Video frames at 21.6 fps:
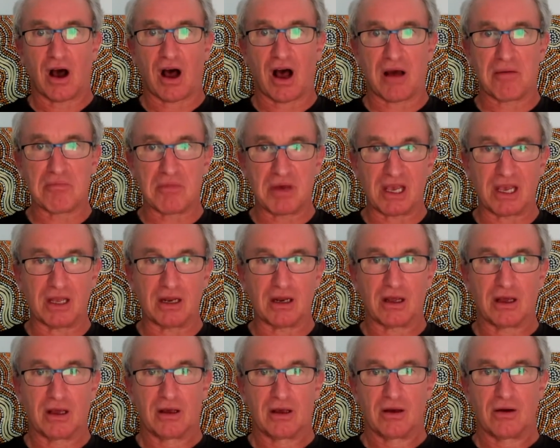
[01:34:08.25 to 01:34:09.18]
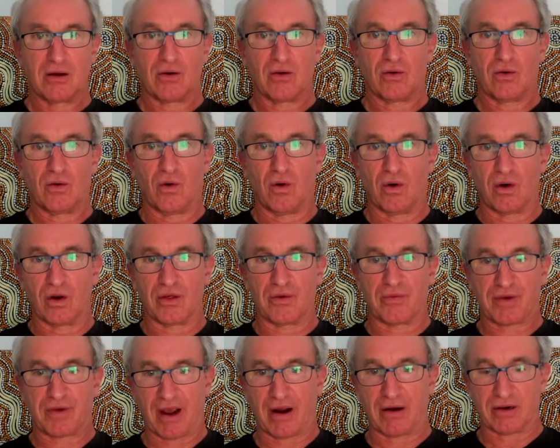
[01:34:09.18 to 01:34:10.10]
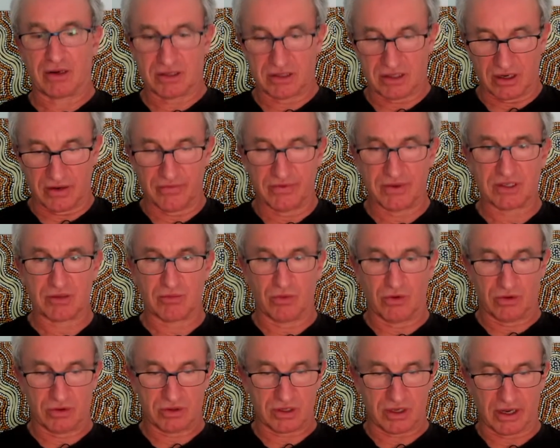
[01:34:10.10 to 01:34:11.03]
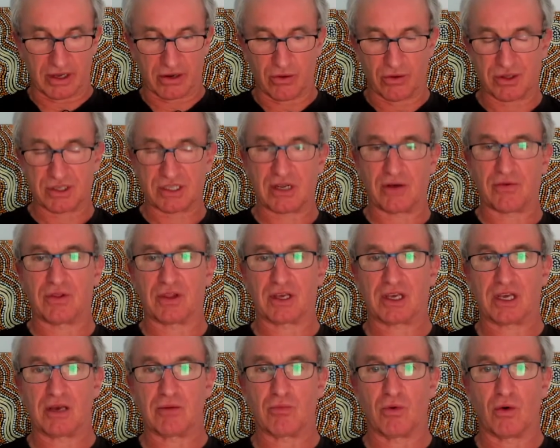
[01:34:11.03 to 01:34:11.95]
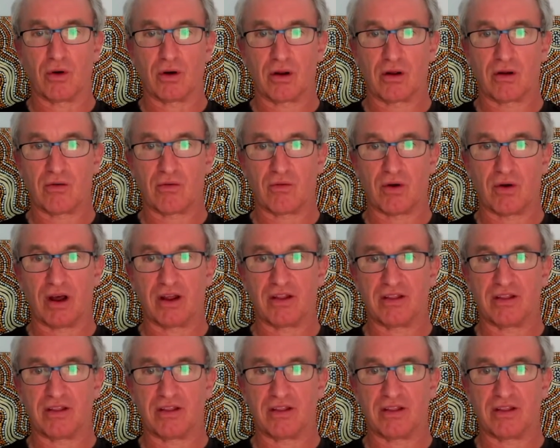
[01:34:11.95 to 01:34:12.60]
I mean all of the characters that are visible, so like all the stuff on the keyboard, right?